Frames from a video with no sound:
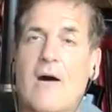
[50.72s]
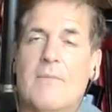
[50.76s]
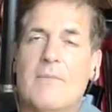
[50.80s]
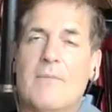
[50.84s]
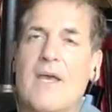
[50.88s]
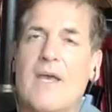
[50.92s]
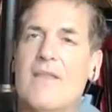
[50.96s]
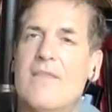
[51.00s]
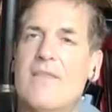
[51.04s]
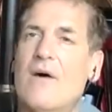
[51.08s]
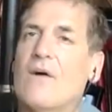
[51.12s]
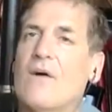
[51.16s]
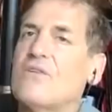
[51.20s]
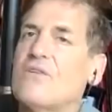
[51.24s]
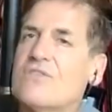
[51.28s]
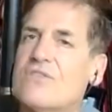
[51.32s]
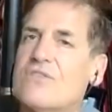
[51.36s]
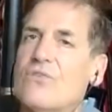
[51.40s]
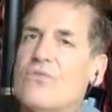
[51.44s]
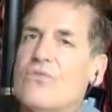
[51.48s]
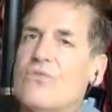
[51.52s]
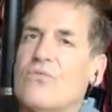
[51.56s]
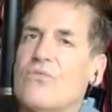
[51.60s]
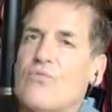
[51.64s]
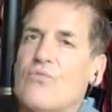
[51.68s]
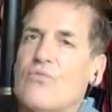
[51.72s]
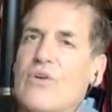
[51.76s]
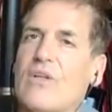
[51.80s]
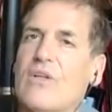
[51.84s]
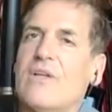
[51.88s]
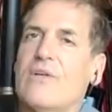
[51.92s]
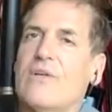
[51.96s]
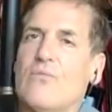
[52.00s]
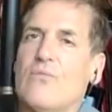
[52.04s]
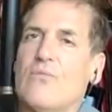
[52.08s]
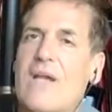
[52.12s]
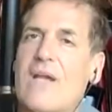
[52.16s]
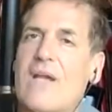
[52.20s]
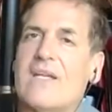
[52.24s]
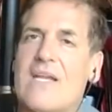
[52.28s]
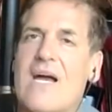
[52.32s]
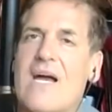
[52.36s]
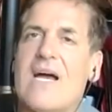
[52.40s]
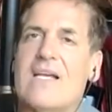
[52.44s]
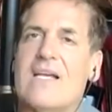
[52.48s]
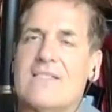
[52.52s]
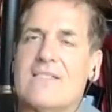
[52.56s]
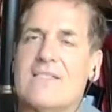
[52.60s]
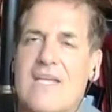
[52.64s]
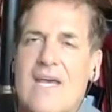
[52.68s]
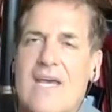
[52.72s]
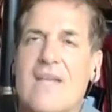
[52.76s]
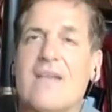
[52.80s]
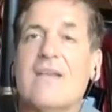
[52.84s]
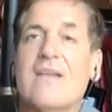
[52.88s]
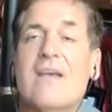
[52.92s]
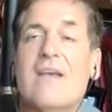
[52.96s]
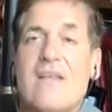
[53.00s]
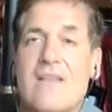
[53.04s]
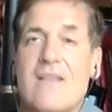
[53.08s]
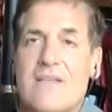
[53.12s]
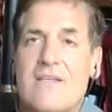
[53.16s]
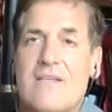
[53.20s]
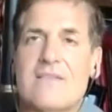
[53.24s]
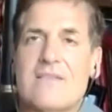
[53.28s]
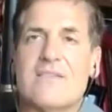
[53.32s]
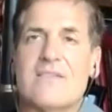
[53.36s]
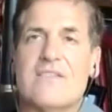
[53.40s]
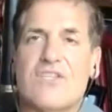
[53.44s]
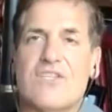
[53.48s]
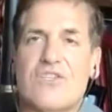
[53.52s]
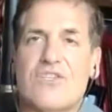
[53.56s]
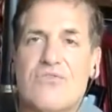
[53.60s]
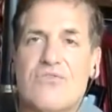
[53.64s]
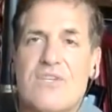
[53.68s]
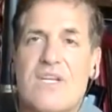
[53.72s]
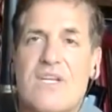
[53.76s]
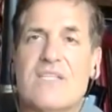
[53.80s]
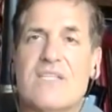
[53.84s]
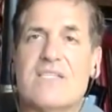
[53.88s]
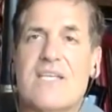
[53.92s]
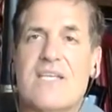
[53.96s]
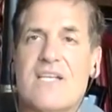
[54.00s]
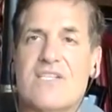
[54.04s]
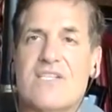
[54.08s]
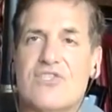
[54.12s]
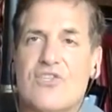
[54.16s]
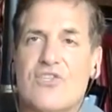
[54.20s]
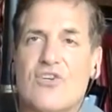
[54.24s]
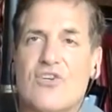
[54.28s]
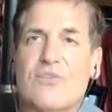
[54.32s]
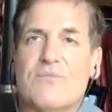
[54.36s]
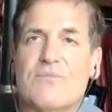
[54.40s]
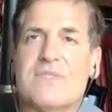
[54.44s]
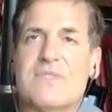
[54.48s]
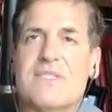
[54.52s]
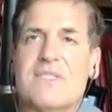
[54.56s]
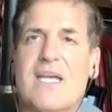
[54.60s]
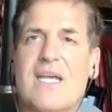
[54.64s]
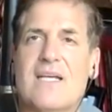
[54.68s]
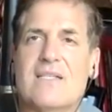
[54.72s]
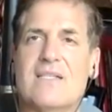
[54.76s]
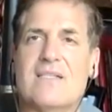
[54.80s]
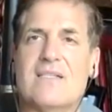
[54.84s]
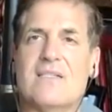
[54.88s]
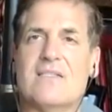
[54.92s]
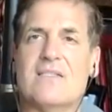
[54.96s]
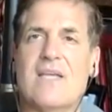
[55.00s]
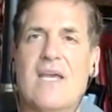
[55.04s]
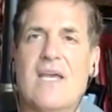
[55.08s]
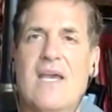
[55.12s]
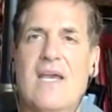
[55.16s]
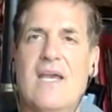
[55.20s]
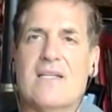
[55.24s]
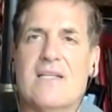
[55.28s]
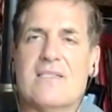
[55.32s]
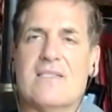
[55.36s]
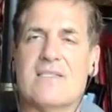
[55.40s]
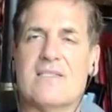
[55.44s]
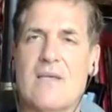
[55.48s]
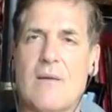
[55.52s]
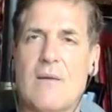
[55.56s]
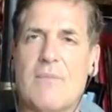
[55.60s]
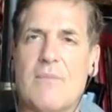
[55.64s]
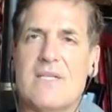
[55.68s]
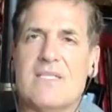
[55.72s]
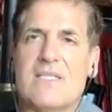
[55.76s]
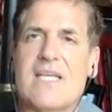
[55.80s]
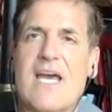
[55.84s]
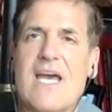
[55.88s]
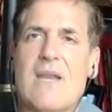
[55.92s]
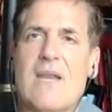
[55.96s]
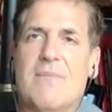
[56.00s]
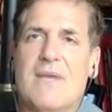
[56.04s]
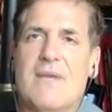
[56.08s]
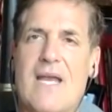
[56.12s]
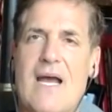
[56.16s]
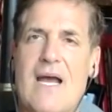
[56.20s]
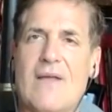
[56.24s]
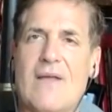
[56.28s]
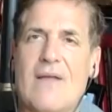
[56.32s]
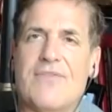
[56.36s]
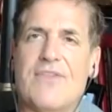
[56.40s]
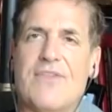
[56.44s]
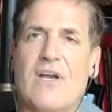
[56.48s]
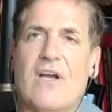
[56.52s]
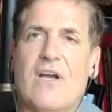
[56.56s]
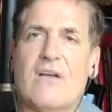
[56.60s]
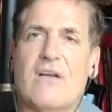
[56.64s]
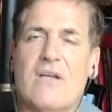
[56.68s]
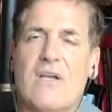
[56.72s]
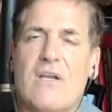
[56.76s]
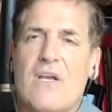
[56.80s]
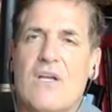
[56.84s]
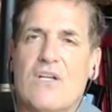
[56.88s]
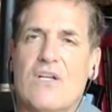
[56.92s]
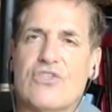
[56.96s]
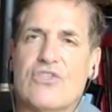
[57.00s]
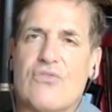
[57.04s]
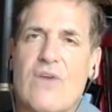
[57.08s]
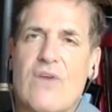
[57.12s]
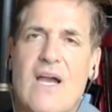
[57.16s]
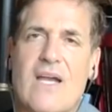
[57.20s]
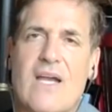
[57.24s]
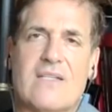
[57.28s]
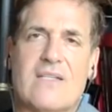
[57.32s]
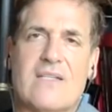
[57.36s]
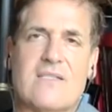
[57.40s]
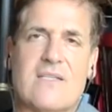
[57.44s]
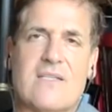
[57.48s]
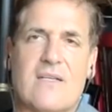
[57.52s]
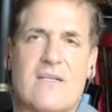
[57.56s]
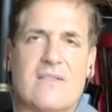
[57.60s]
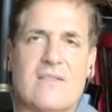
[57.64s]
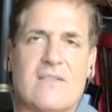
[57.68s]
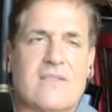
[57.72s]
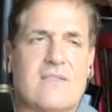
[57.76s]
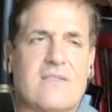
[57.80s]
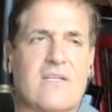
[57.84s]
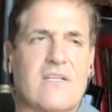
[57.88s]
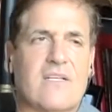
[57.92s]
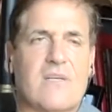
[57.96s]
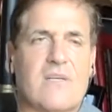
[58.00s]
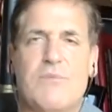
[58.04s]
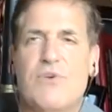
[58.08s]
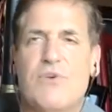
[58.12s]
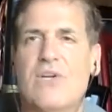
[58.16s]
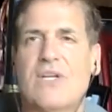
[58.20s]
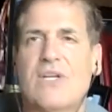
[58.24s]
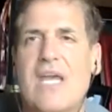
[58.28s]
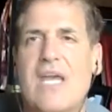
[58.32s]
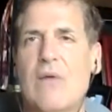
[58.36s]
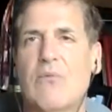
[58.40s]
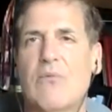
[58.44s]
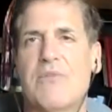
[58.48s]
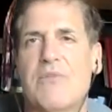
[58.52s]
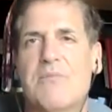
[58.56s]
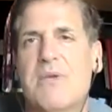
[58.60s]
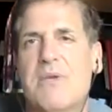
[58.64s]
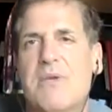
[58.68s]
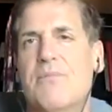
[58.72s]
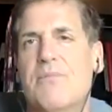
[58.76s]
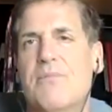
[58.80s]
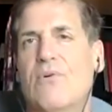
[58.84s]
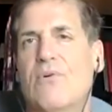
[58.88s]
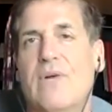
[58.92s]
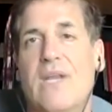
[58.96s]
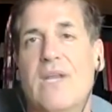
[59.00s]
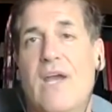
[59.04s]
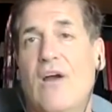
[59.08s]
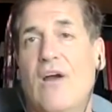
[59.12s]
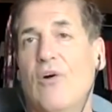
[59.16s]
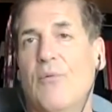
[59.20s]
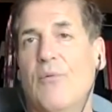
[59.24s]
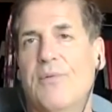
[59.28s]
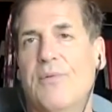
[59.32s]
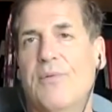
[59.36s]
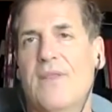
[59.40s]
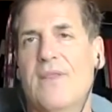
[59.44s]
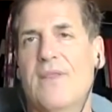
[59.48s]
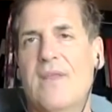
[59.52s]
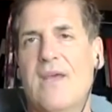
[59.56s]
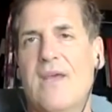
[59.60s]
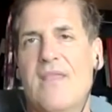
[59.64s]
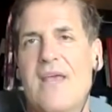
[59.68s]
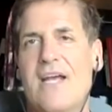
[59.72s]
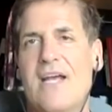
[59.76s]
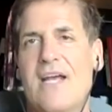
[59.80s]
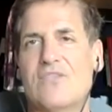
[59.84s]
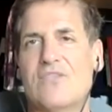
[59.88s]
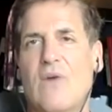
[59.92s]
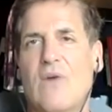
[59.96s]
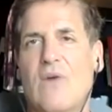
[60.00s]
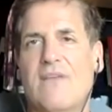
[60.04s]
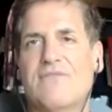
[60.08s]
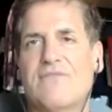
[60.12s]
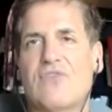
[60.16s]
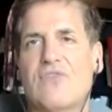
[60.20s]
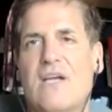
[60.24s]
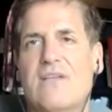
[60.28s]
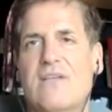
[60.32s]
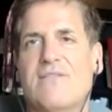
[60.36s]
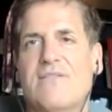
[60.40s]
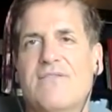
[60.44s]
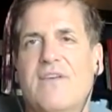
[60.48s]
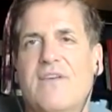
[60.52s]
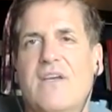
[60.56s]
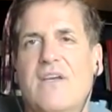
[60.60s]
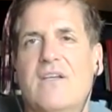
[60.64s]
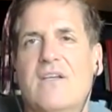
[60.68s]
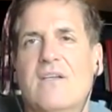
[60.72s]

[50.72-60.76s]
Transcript: and those who really recognize that this is a unique set of circumstances and somebody's got to be out there trying to communicate with people and help. And that's where I've tried to fit.